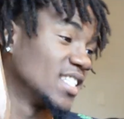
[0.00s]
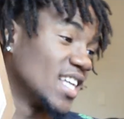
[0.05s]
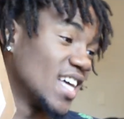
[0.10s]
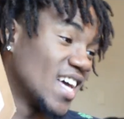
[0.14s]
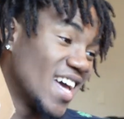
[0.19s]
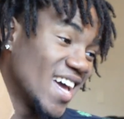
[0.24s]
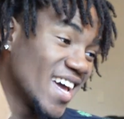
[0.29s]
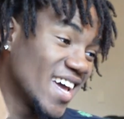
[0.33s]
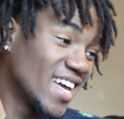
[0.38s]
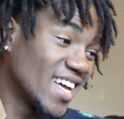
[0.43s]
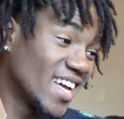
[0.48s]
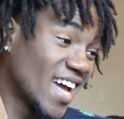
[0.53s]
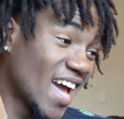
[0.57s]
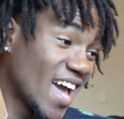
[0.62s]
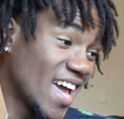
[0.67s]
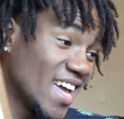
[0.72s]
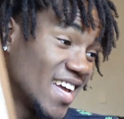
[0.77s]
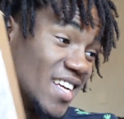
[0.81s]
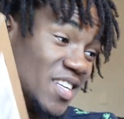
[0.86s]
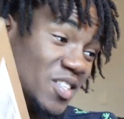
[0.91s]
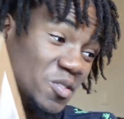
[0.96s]

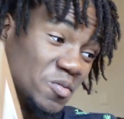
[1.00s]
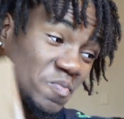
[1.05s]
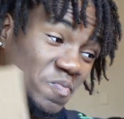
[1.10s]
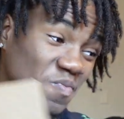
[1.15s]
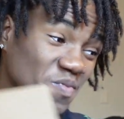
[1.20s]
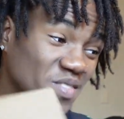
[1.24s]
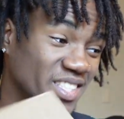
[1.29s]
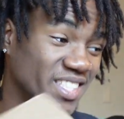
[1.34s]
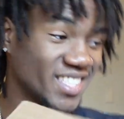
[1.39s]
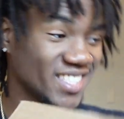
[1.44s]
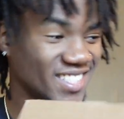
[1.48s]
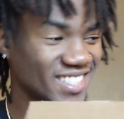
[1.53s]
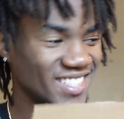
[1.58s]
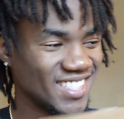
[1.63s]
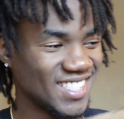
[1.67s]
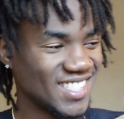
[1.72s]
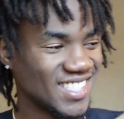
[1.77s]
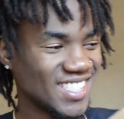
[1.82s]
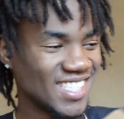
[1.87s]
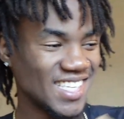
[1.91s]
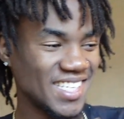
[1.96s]
Hey, you
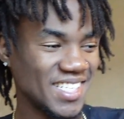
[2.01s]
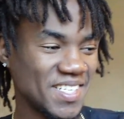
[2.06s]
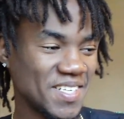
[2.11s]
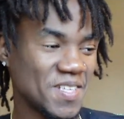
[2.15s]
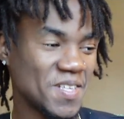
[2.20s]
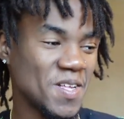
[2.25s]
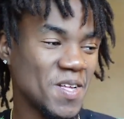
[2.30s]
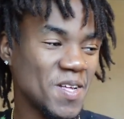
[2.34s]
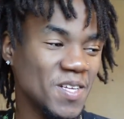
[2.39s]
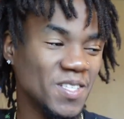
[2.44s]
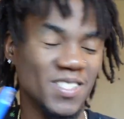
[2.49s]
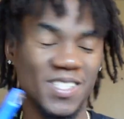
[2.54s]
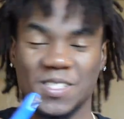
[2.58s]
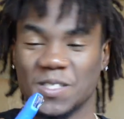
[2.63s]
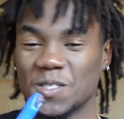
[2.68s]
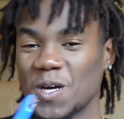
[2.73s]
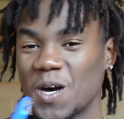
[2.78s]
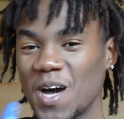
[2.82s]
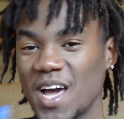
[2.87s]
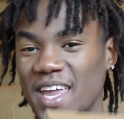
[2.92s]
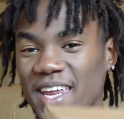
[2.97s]
know what I'm saying? So let's
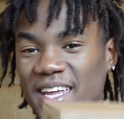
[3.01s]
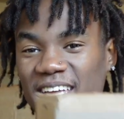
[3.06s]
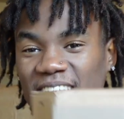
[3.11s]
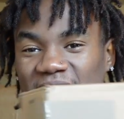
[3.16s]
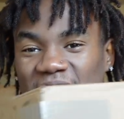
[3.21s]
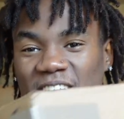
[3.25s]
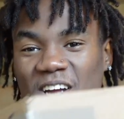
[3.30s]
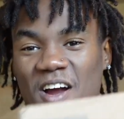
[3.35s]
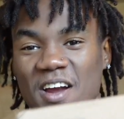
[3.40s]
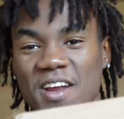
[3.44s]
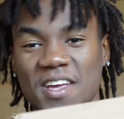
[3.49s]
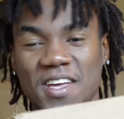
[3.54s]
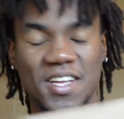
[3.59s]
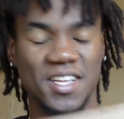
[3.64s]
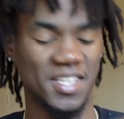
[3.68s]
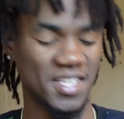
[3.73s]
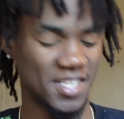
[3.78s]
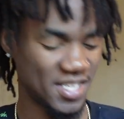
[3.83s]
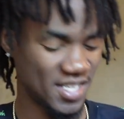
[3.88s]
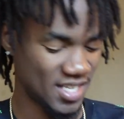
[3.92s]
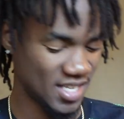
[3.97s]
go ahead and get started.
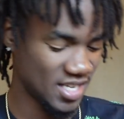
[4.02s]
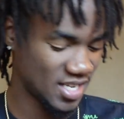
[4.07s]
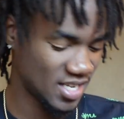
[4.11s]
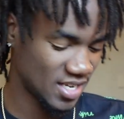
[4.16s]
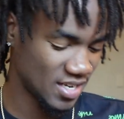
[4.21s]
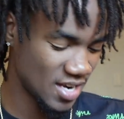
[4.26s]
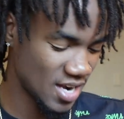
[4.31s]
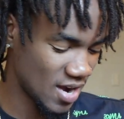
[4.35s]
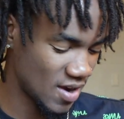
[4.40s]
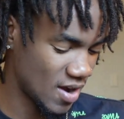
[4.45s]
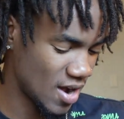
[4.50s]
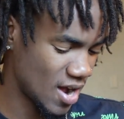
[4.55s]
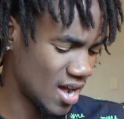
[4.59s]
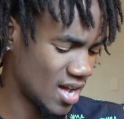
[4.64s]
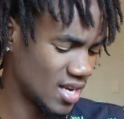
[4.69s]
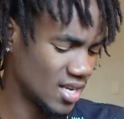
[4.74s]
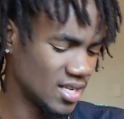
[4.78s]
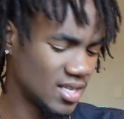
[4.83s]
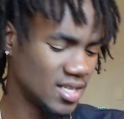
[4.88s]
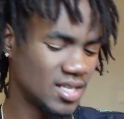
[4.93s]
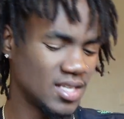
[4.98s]
We
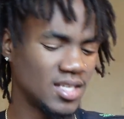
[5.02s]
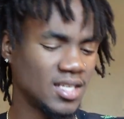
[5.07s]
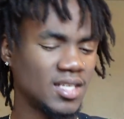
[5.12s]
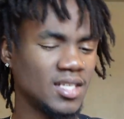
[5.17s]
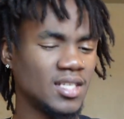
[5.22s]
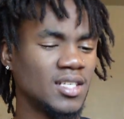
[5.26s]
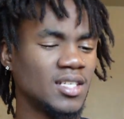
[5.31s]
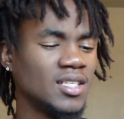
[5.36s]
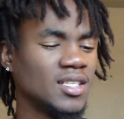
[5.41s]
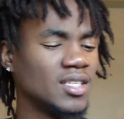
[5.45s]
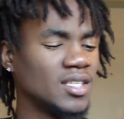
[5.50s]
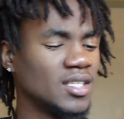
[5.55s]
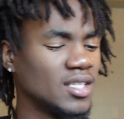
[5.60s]
go. All